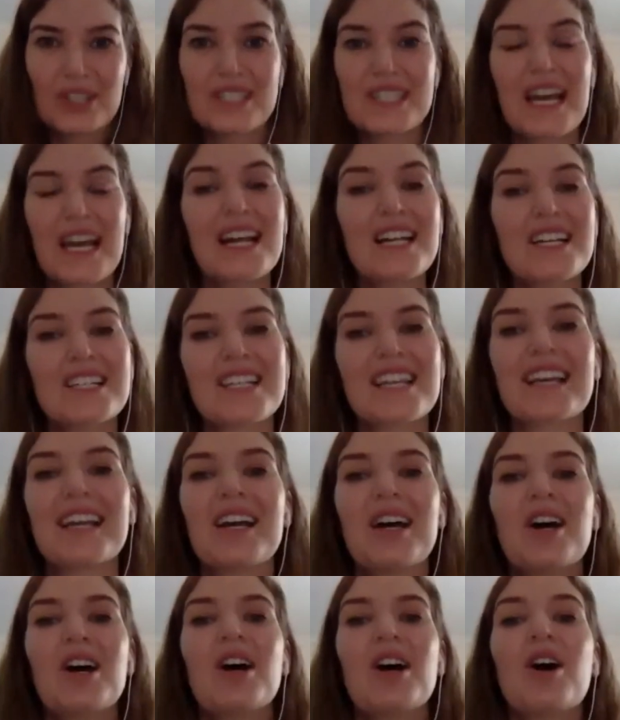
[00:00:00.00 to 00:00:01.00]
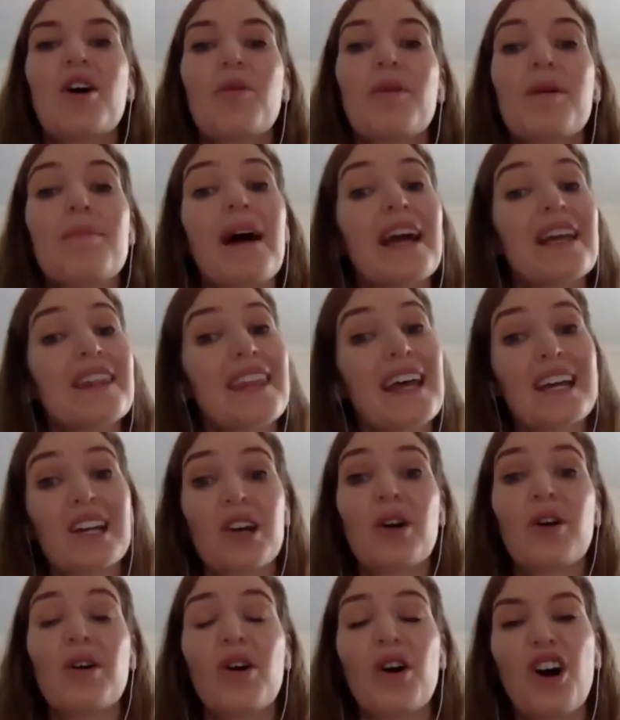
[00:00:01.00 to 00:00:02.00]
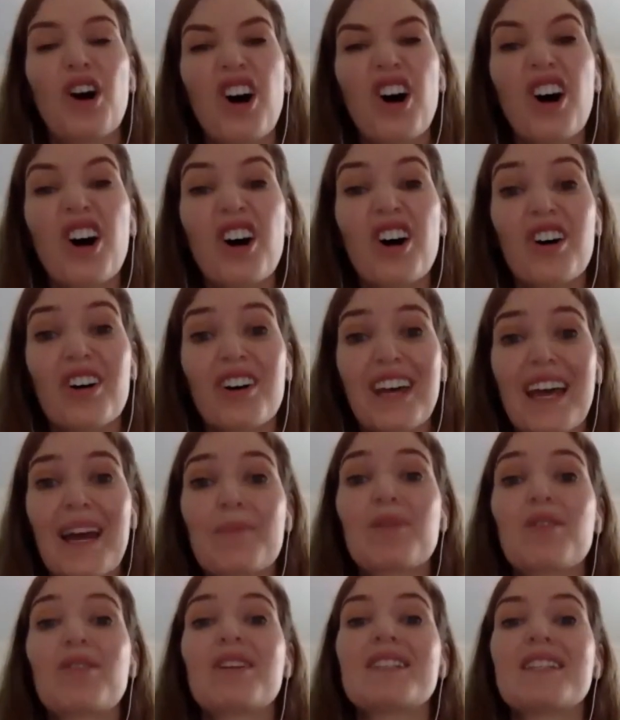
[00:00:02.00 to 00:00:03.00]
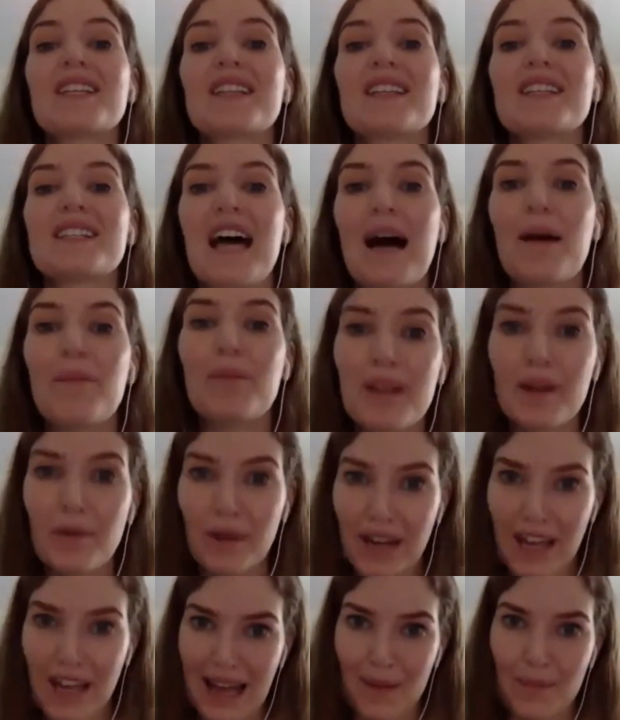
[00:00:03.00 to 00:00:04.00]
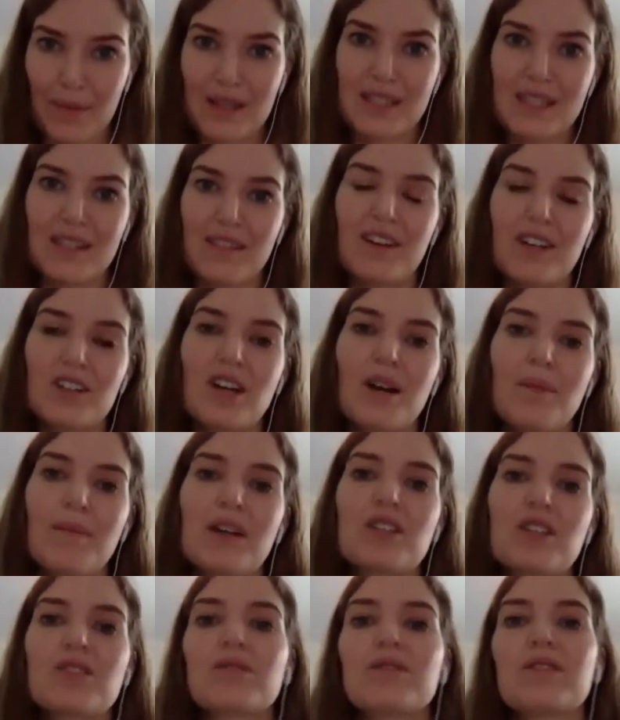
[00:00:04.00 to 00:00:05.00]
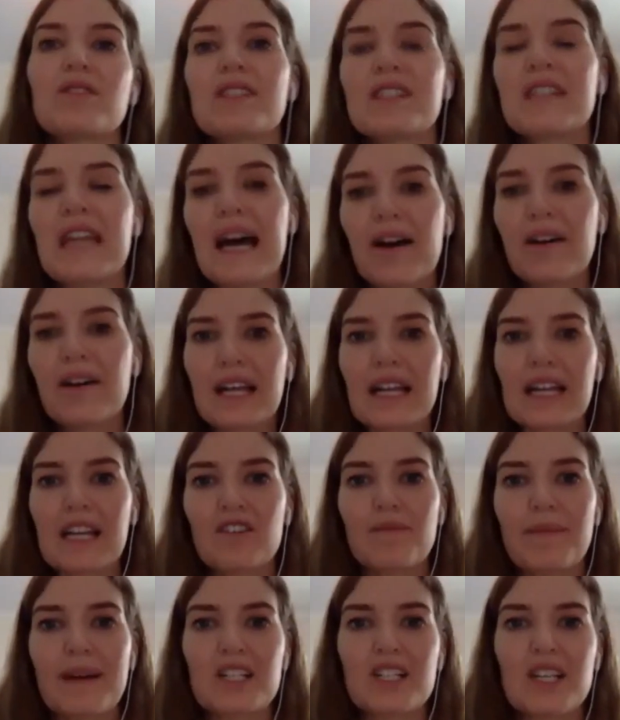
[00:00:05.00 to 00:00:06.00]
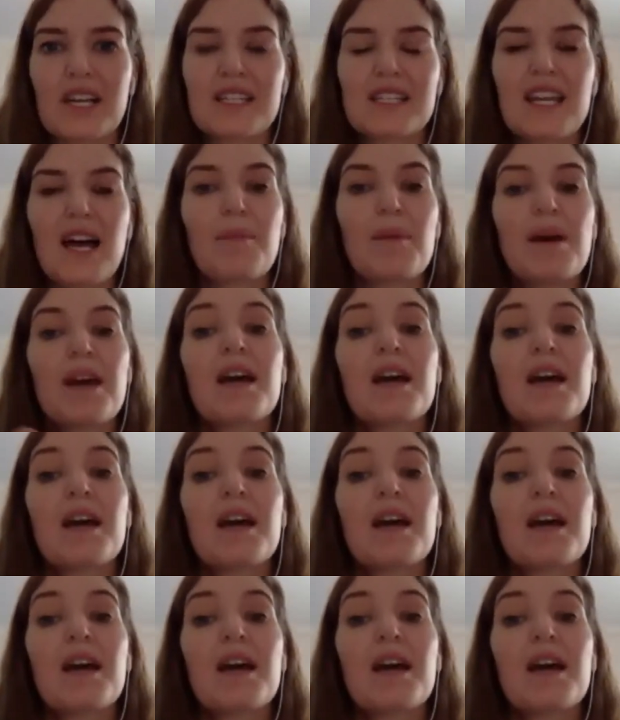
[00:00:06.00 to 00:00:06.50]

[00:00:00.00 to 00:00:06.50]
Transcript: hunching, we might then go, Oh, okay, I'm noticing this happening. What happens if I drop my shoulders down? I lift my chest up.